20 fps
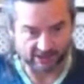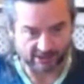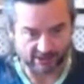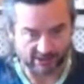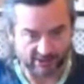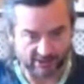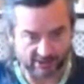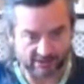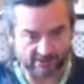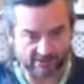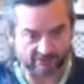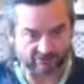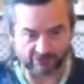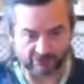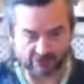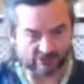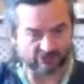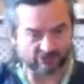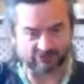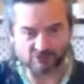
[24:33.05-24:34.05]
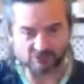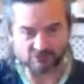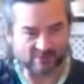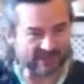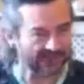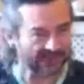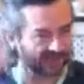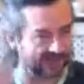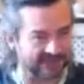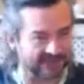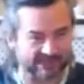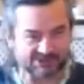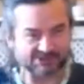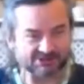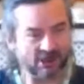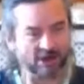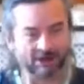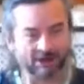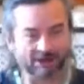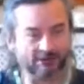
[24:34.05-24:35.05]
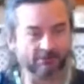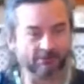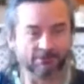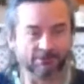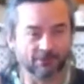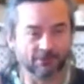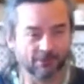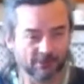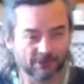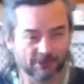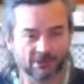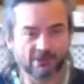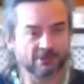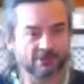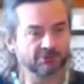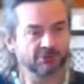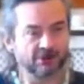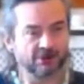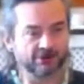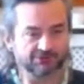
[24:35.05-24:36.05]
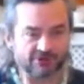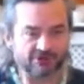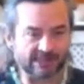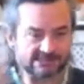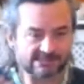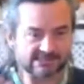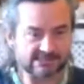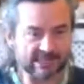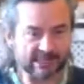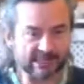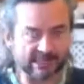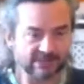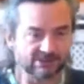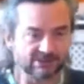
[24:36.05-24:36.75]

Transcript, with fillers: Uh, if you if you're spending any time trying to translate,